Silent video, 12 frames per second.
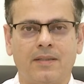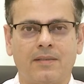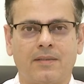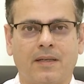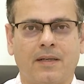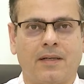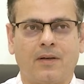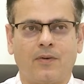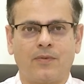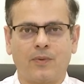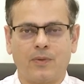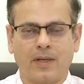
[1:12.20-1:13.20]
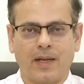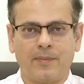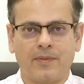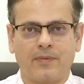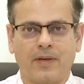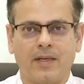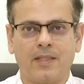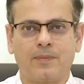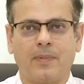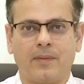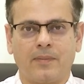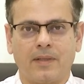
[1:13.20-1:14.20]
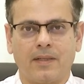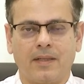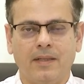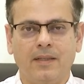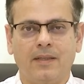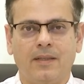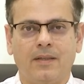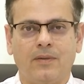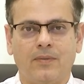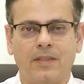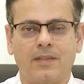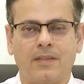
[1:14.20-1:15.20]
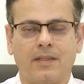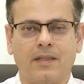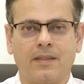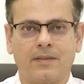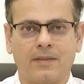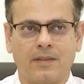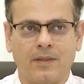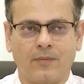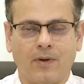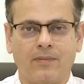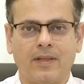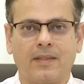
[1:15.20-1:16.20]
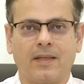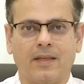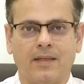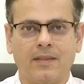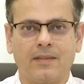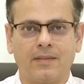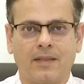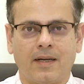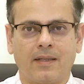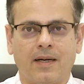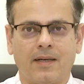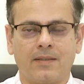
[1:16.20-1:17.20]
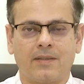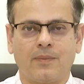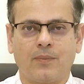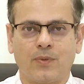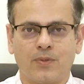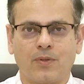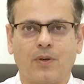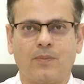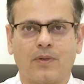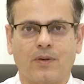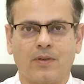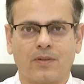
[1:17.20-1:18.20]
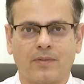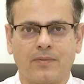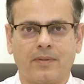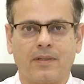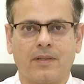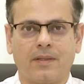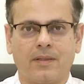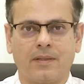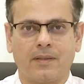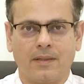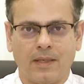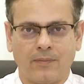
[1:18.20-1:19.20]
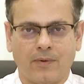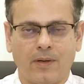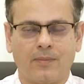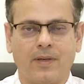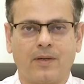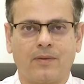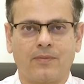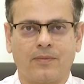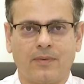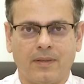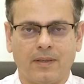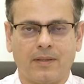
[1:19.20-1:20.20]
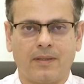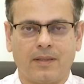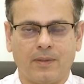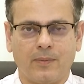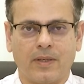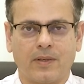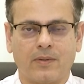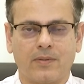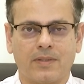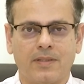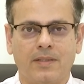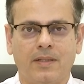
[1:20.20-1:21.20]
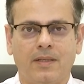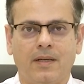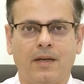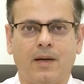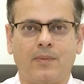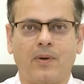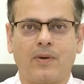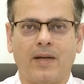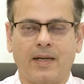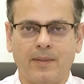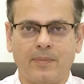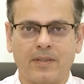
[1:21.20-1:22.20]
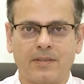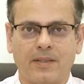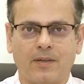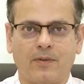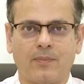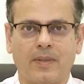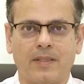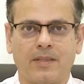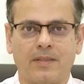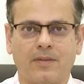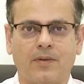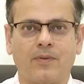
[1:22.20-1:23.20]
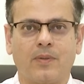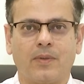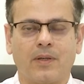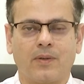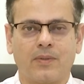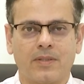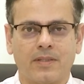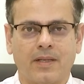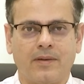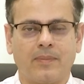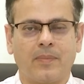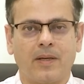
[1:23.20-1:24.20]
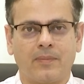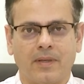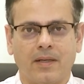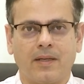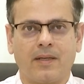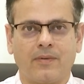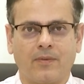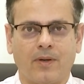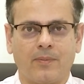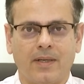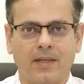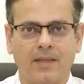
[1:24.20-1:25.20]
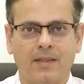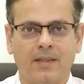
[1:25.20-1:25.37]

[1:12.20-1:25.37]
is uh, of two types. One is pulmonary, which is involving the lungs, and that is the most common cause of uh, involvement of uh, the tuberculosis. About 80% of patients of tuberculosis have a pulmonary involvement.